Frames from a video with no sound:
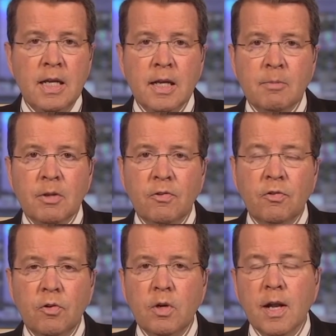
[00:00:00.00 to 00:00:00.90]
have been
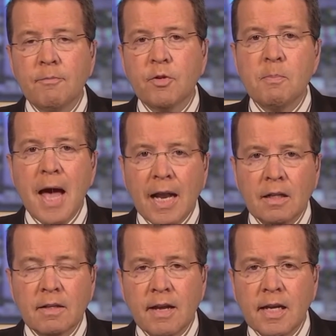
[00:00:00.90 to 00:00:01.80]
suited up for battle
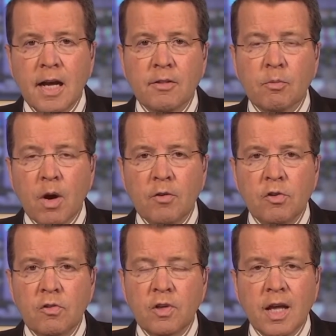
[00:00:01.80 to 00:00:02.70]
to take on the
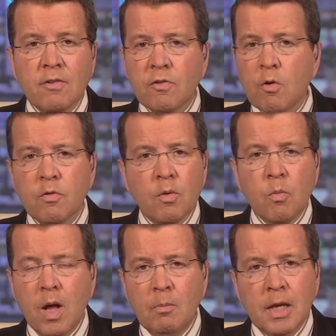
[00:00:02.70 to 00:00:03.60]
Russians against
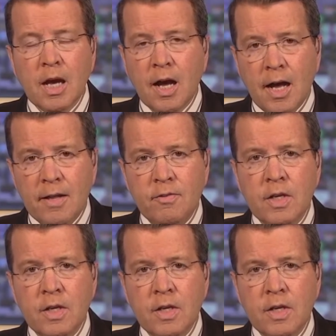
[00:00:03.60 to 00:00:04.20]
overwhelming odds.